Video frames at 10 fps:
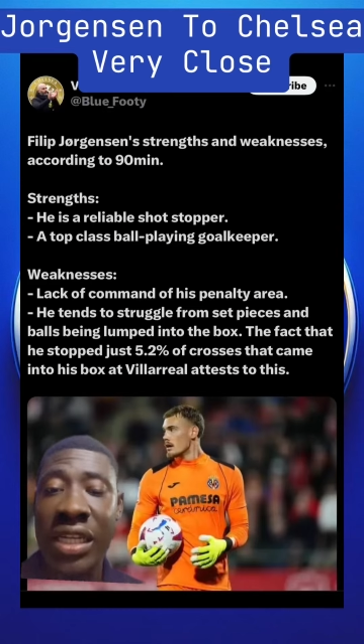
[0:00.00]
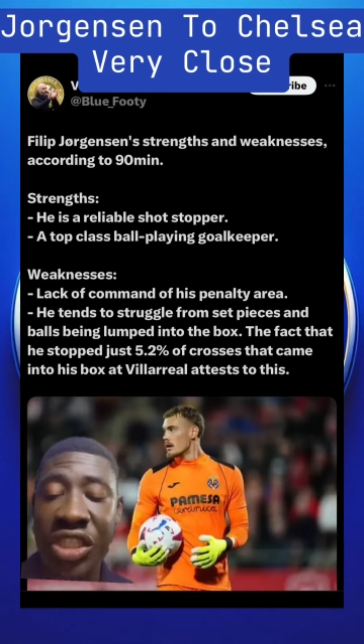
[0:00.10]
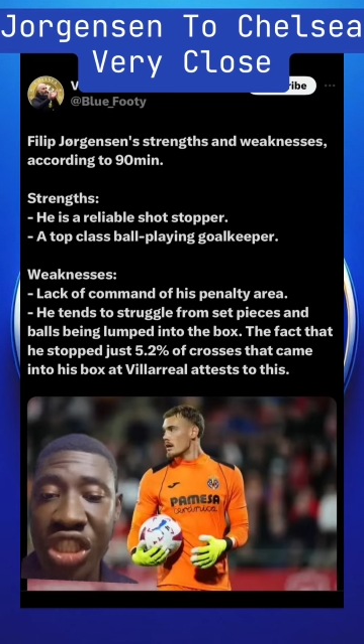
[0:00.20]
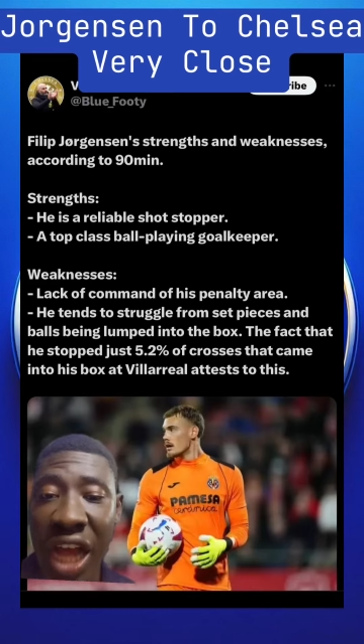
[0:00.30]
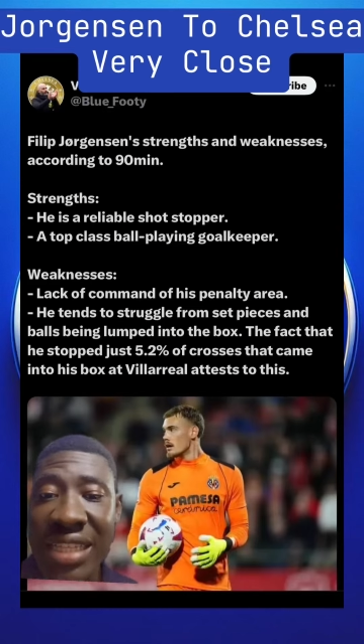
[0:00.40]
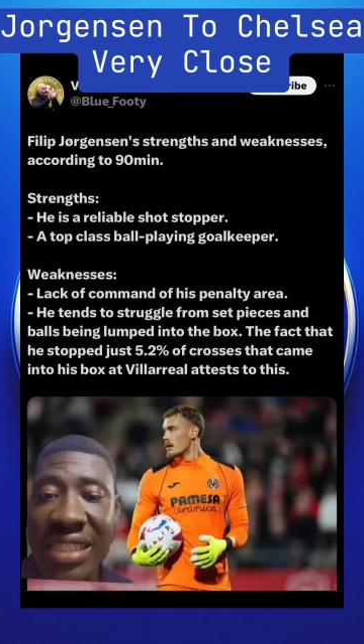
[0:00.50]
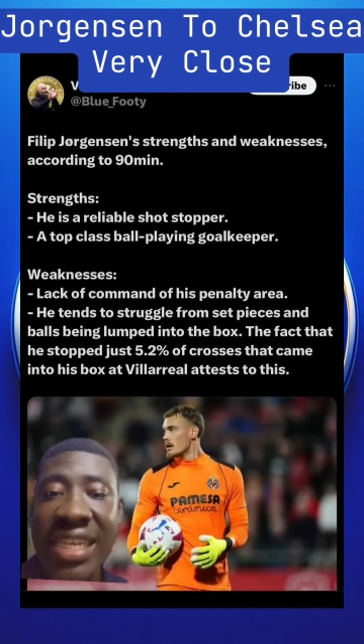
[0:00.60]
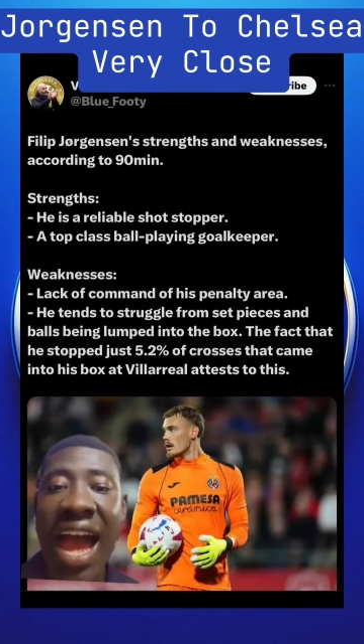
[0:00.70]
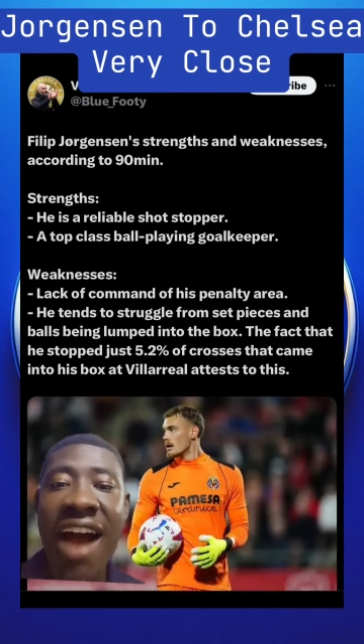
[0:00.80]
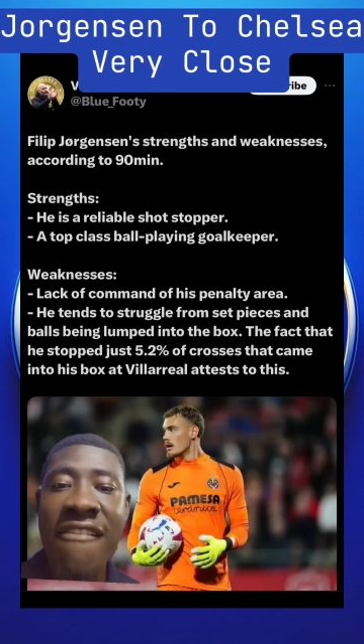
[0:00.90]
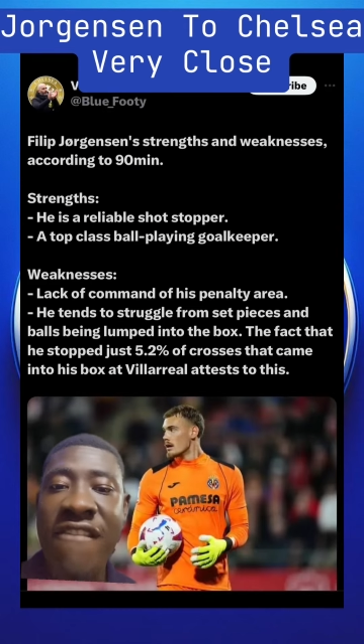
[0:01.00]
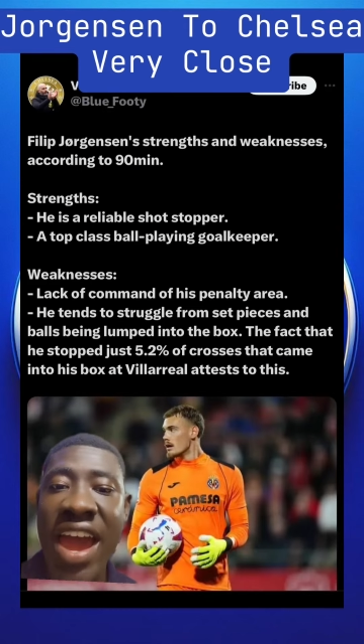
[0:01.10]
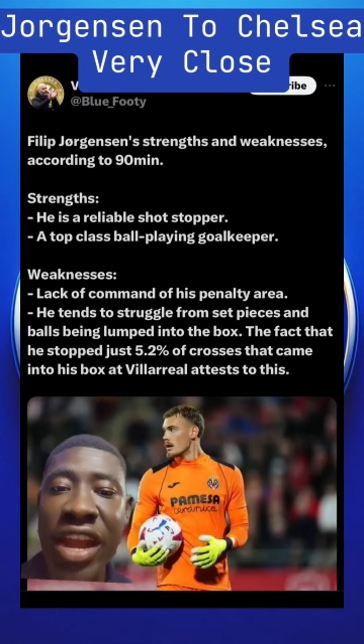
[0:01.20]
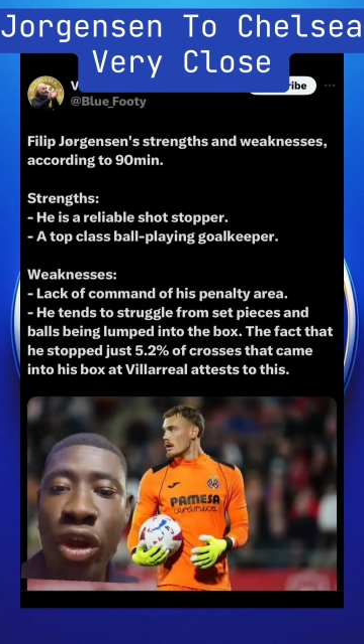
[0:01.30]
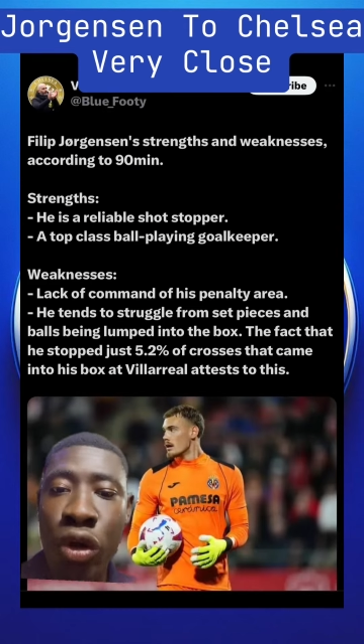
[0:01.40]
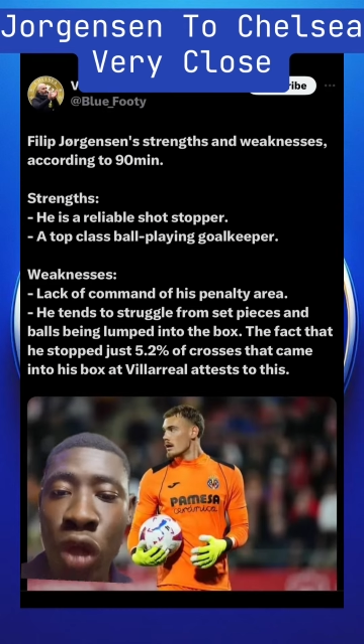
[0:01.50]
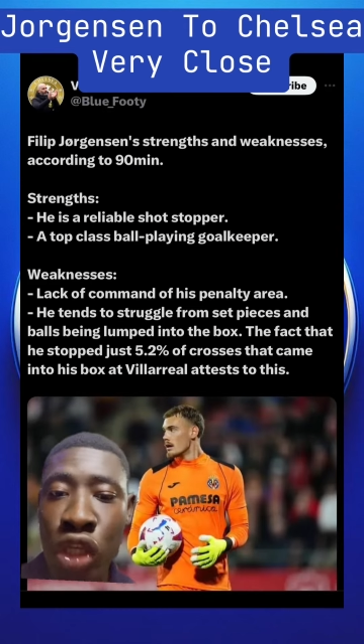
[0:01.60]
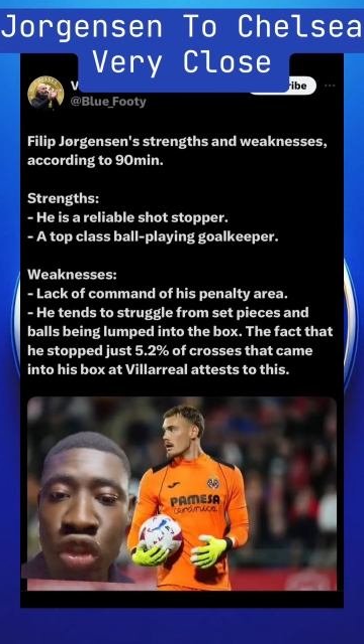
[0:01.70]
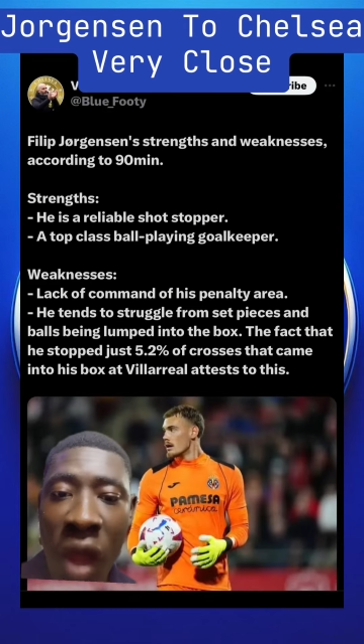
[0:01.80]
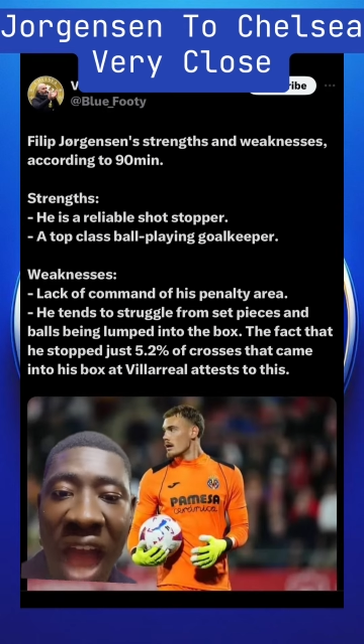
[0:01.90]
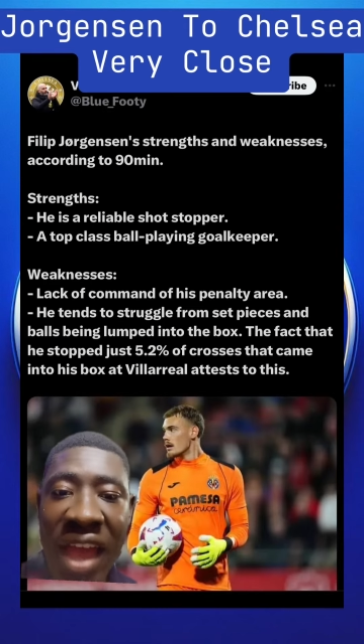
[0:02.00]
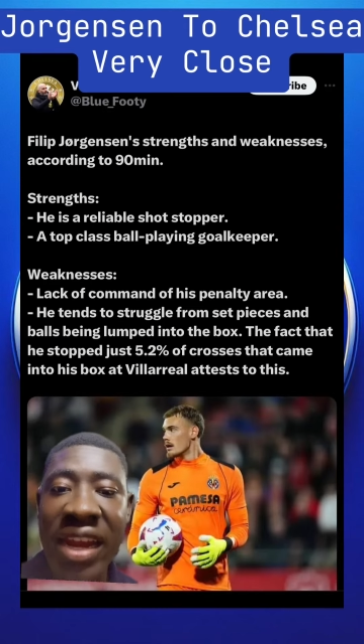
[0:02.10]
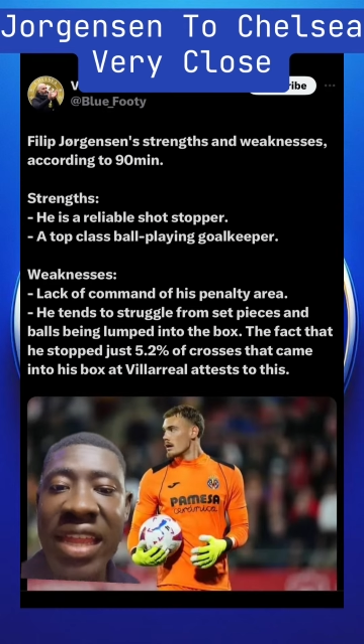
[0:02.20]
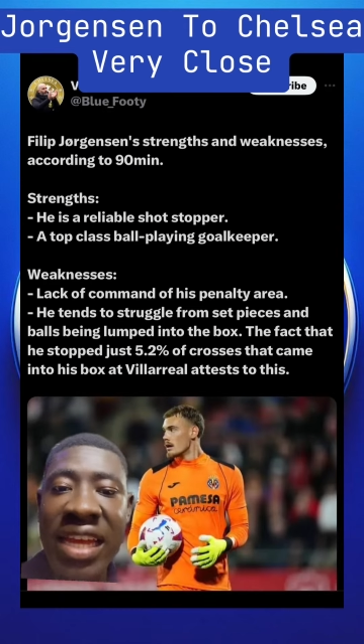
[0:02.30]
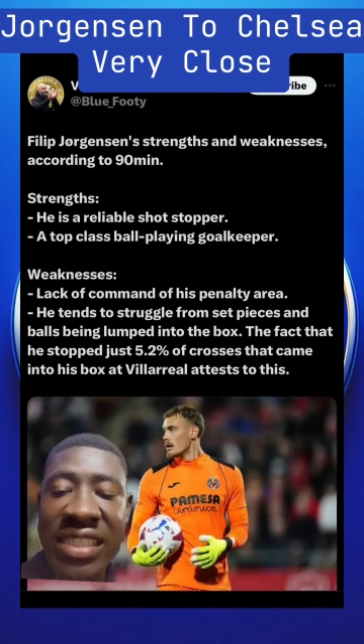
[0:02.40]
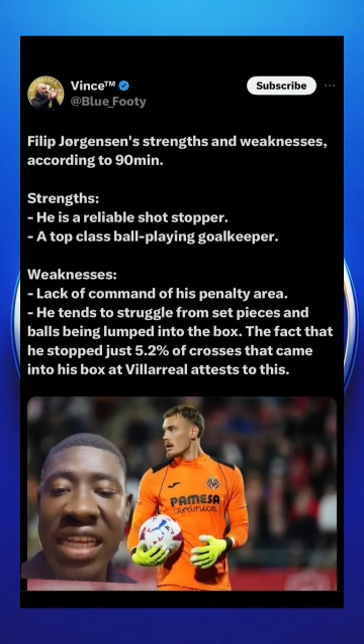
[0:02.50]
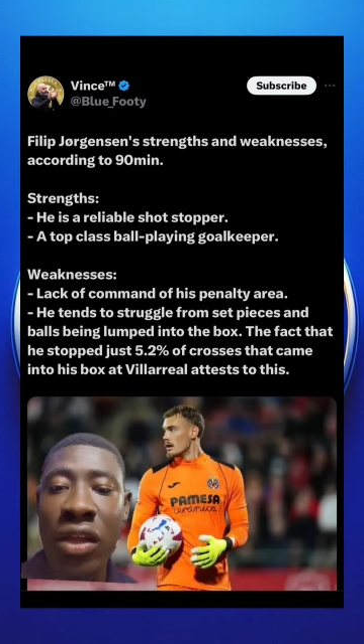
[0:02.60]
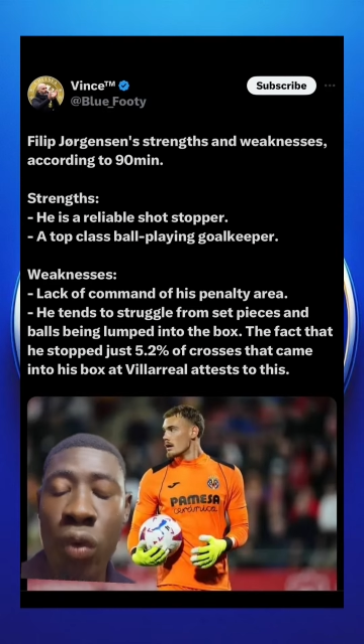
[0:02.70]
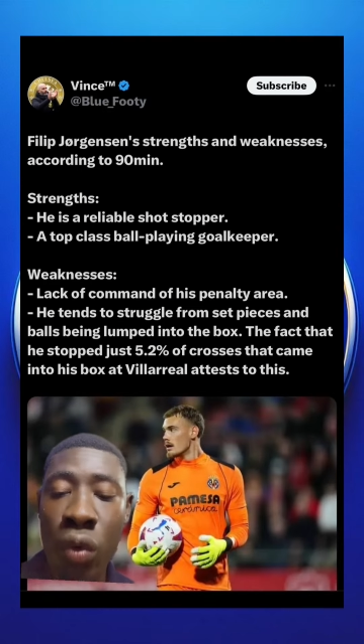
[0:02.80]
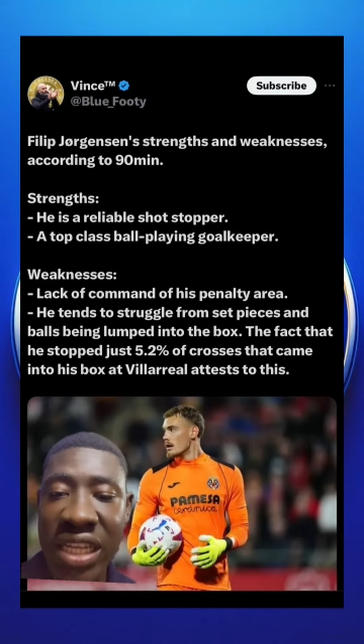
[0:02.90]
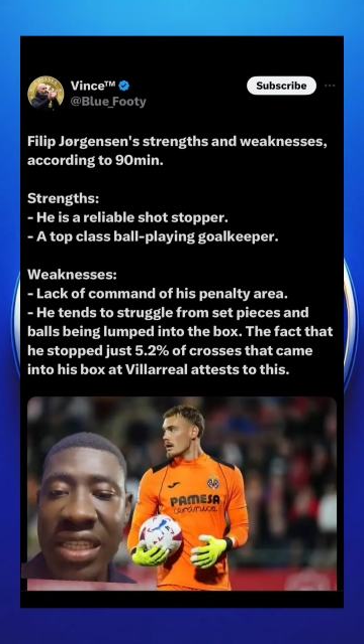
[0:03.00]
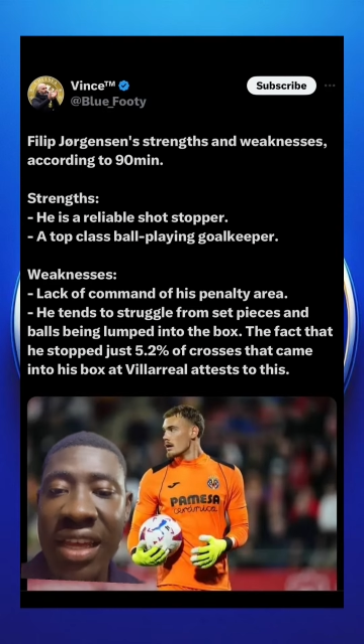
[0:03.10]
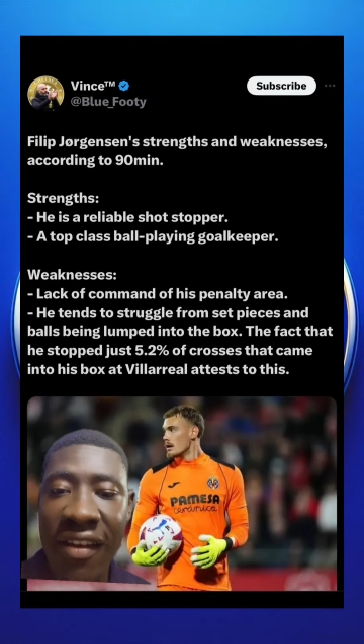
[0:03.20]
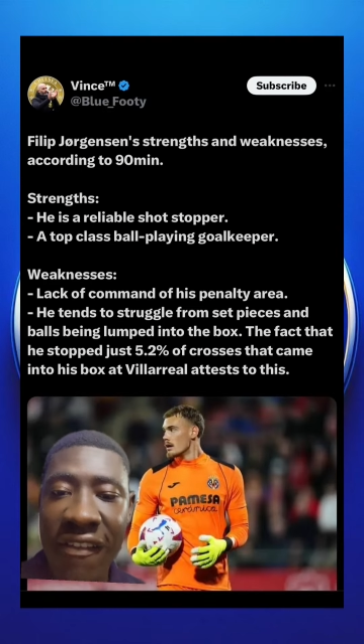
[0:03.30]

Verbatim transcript: Chelsea are very close to agreeing a deal with